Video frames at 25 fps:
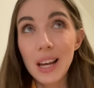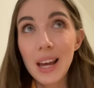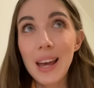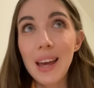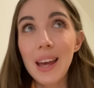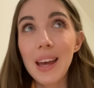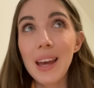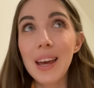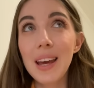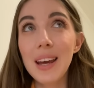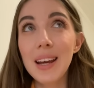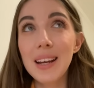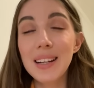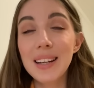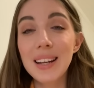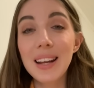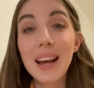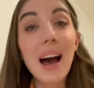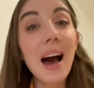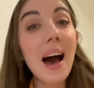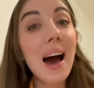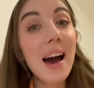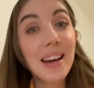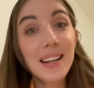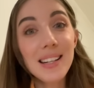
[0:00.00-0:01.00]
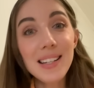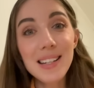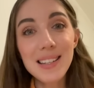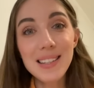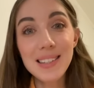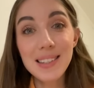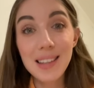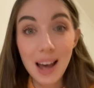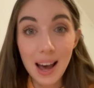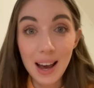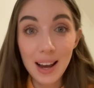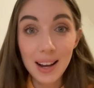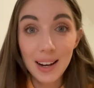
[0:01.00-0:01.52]
and I
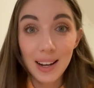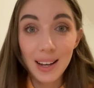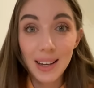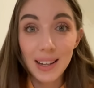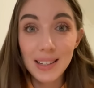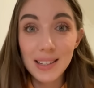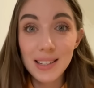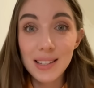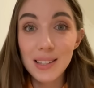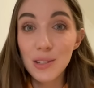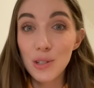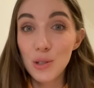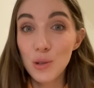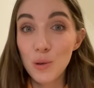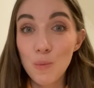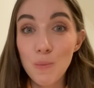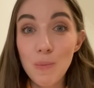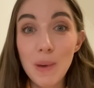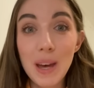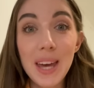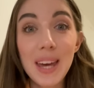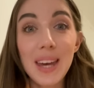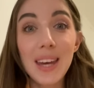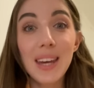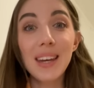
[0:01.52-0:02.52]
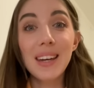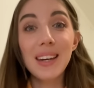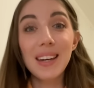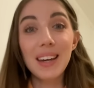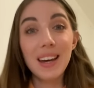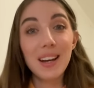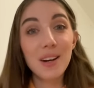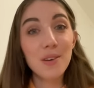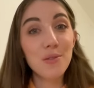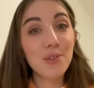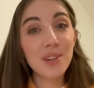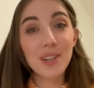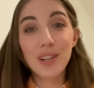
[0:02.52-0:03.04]
decided to make
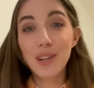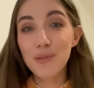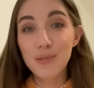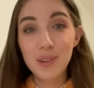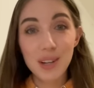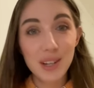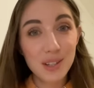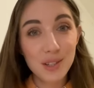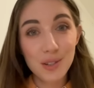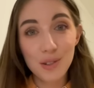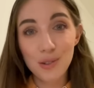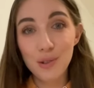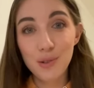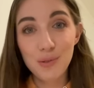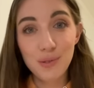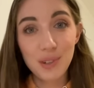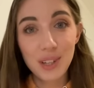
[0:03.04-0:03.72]
a renovation over